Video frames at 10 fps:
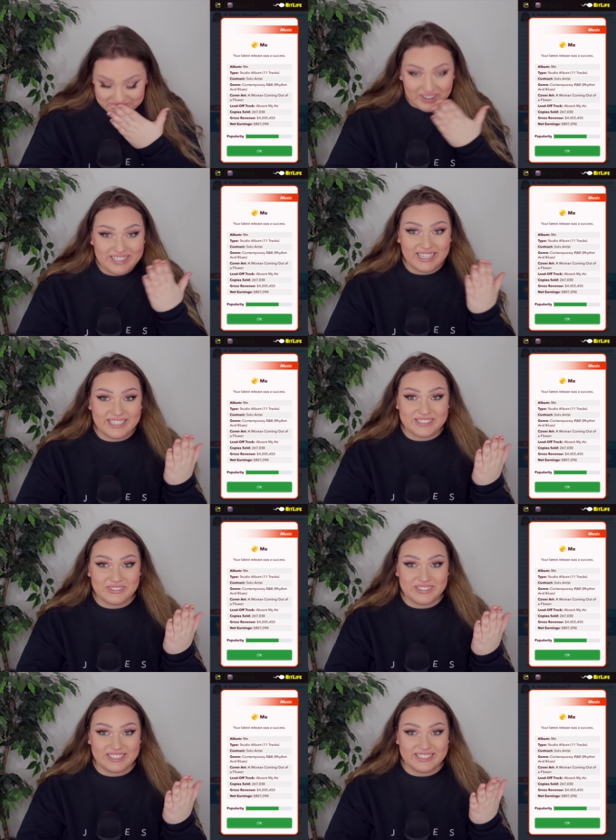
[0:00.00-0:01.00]
my latest
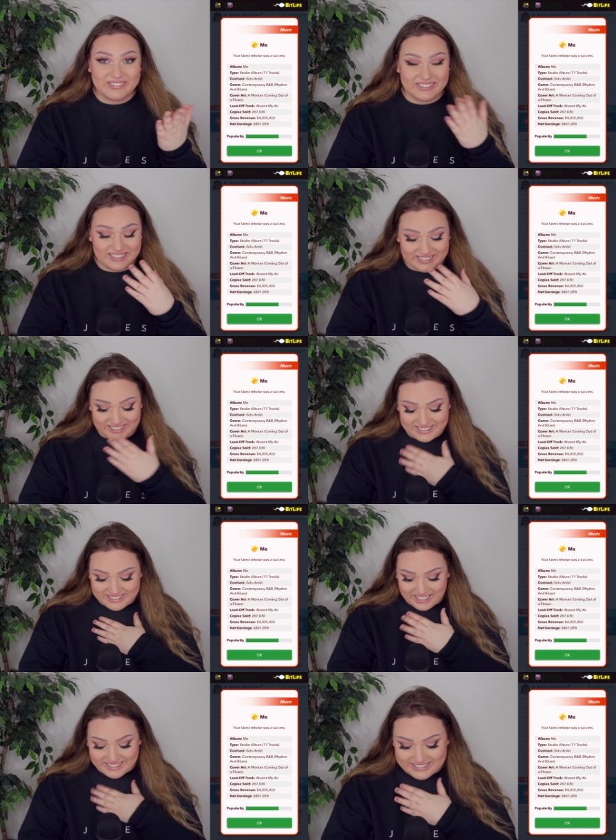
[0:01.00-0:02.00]
release was a
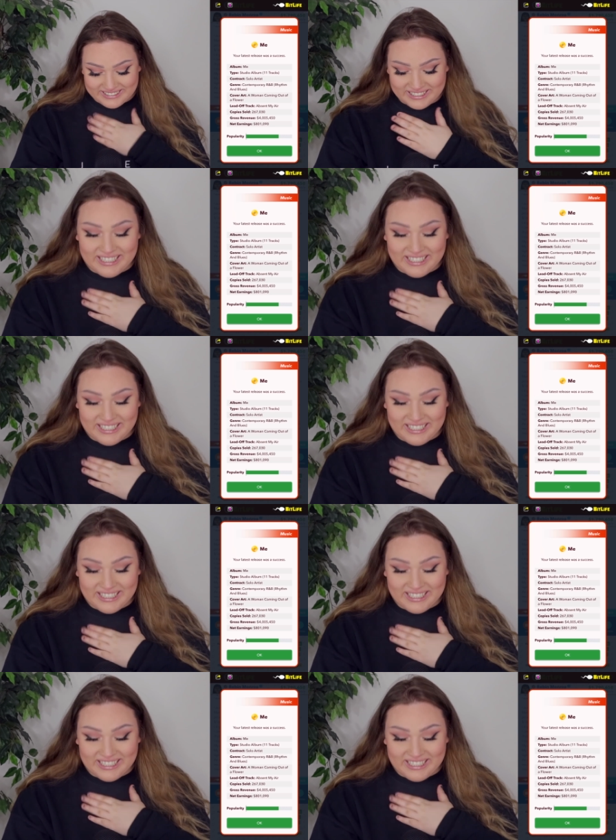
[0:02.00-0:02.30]
success.